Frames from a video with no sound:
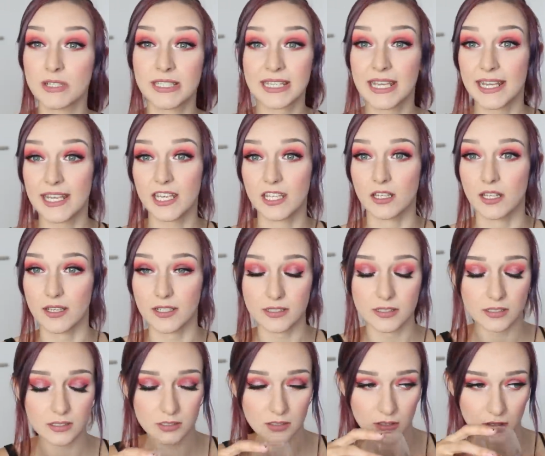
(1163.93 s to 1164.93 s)

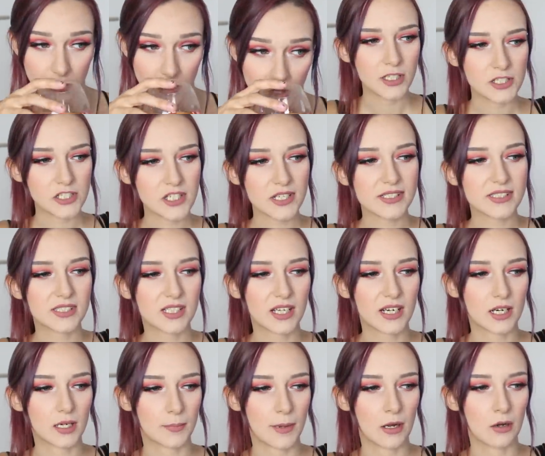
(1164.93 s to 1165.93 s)
ridiculous. Just
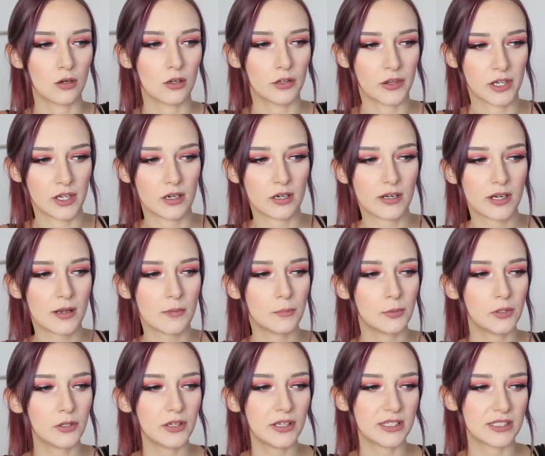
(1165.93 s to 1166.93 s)
think about all the
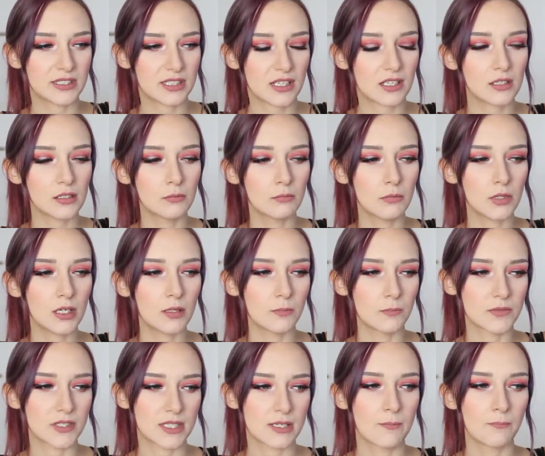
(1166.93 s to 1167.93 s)
unemployed single
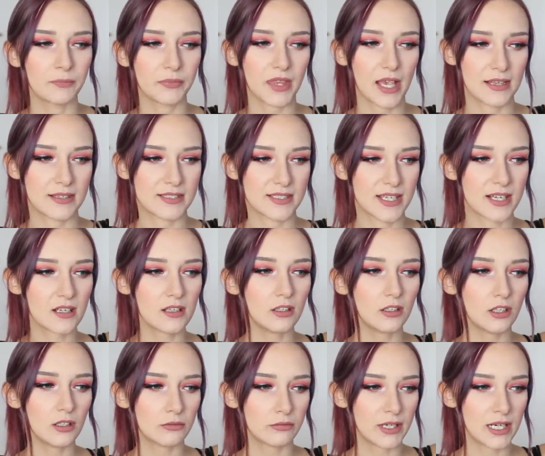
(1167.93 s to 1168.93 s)
mums and
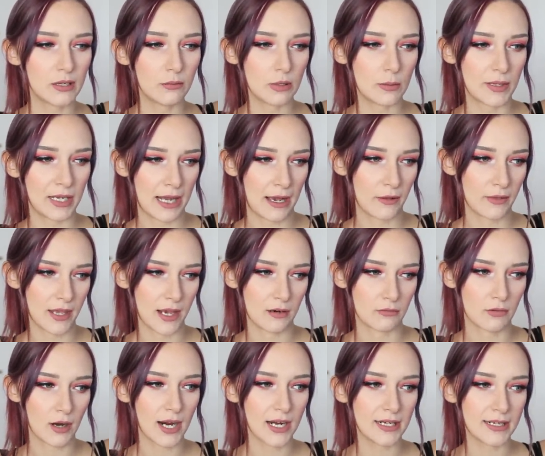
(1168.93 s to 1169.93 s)
single career women out
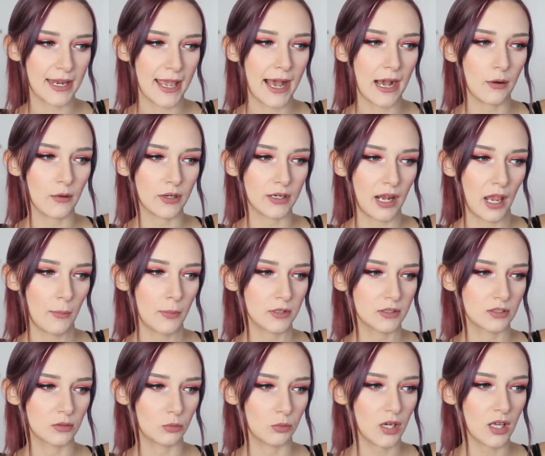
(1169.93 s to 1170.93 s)
there right now
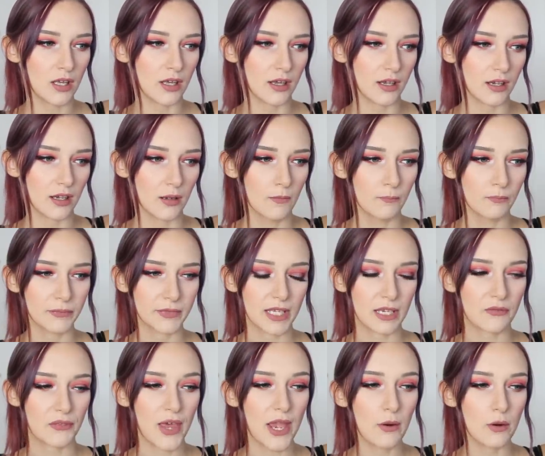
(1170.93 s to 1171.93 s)
unable to work.
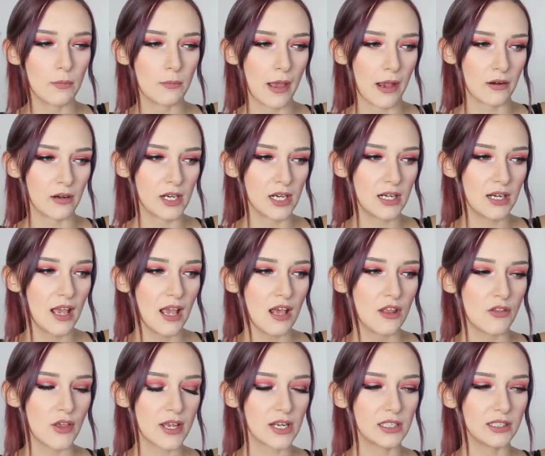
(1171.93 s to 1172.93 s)
If they were married,
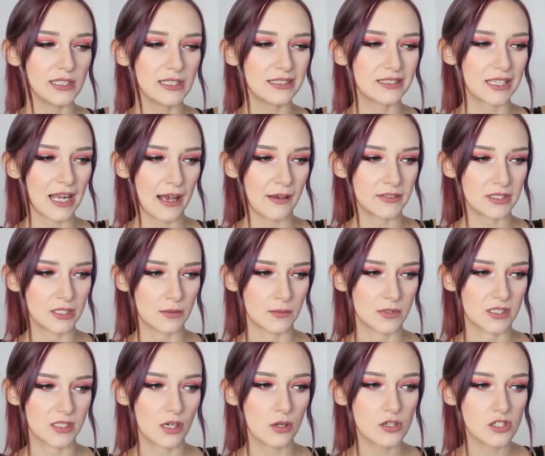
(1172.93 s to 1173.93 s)
they'd at least have
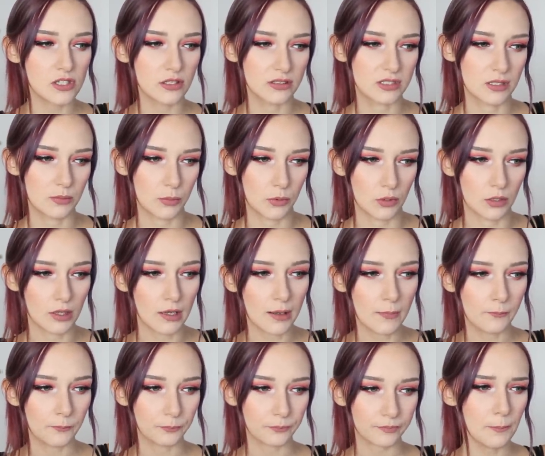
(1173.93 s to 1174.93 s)
some social
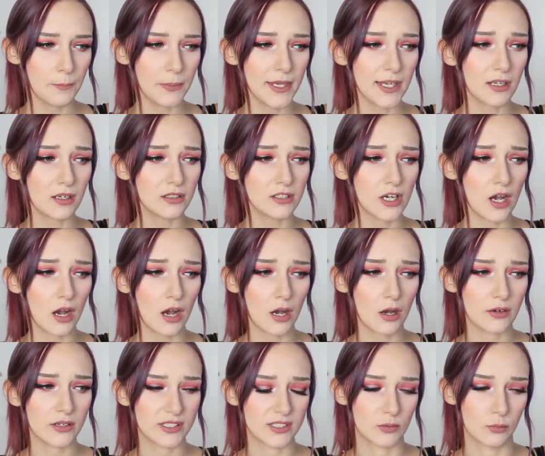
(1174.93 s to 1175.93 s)
support. Being on your
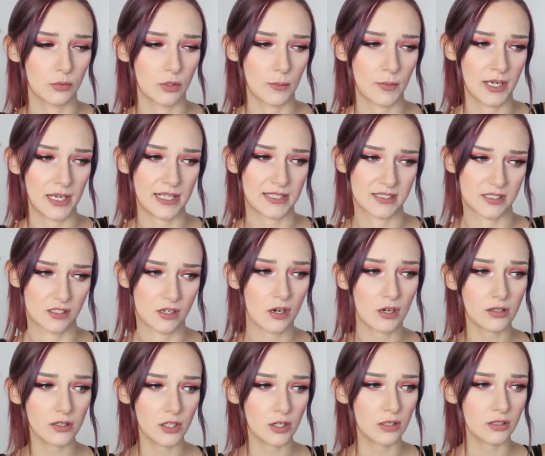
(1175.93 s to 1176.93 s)
own as a woman is
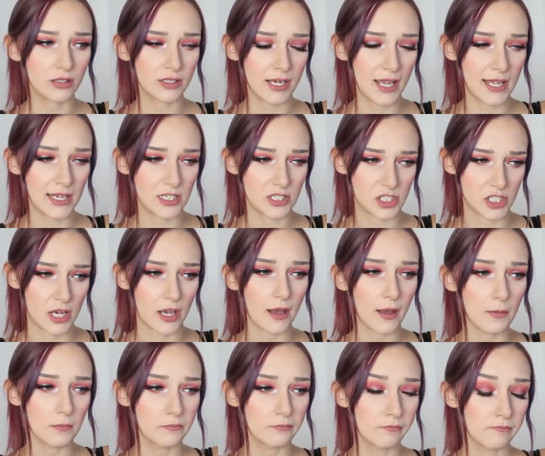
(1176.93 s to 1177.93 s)
not your nature.